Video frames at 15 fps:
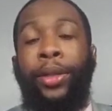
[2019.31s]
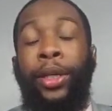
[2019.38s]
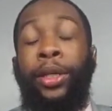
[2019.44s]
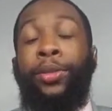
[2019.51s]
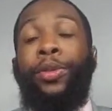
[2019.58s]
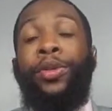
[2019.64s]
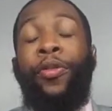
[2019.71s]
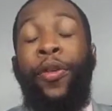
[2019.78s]

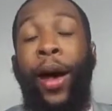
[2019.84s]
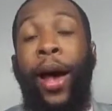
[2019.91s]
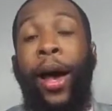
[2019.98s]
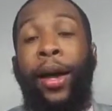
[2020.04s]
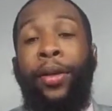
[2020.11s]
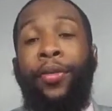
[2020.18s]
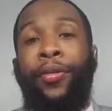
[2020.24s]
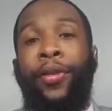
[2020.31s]
he was
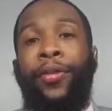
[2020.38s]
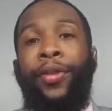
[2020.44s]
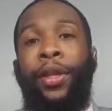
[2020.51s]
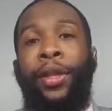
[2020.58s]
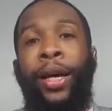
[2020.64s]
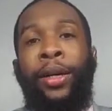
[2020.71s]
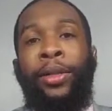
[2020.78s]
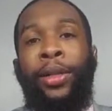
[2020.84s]
fined
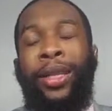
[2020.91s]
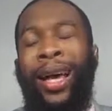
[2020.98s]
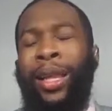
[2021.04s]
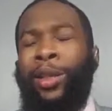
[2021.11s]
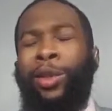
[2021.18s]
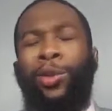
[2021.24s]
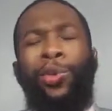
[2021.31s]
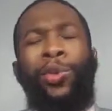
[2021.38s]

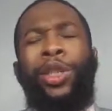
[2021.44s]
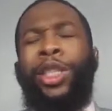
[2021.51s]
$50,000,